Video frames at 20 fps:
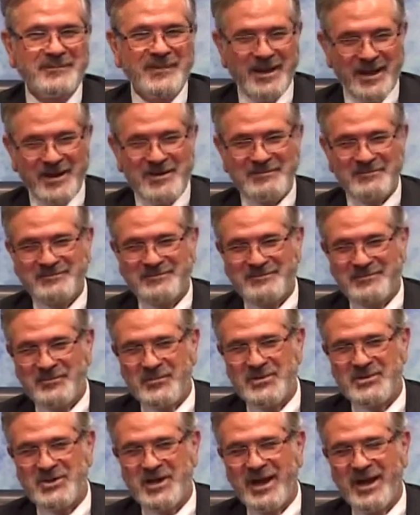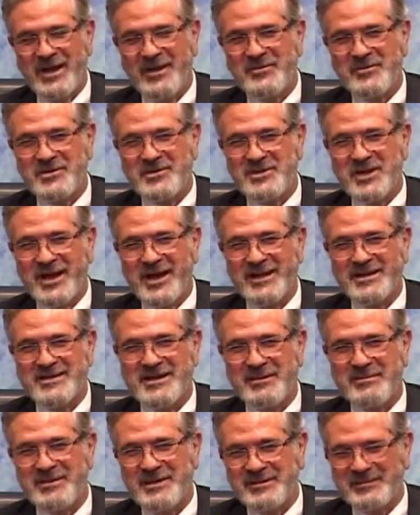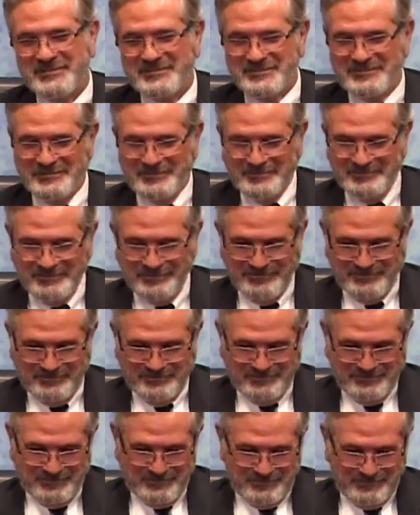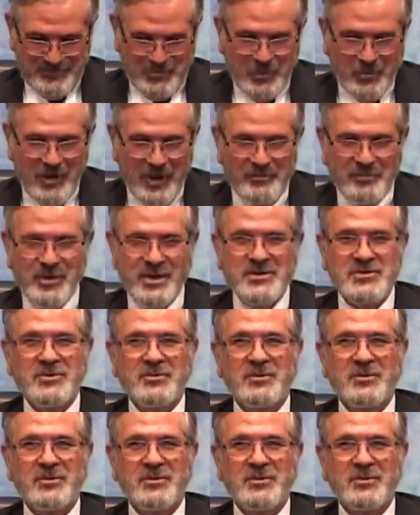Yeah, which I accepted. Great place to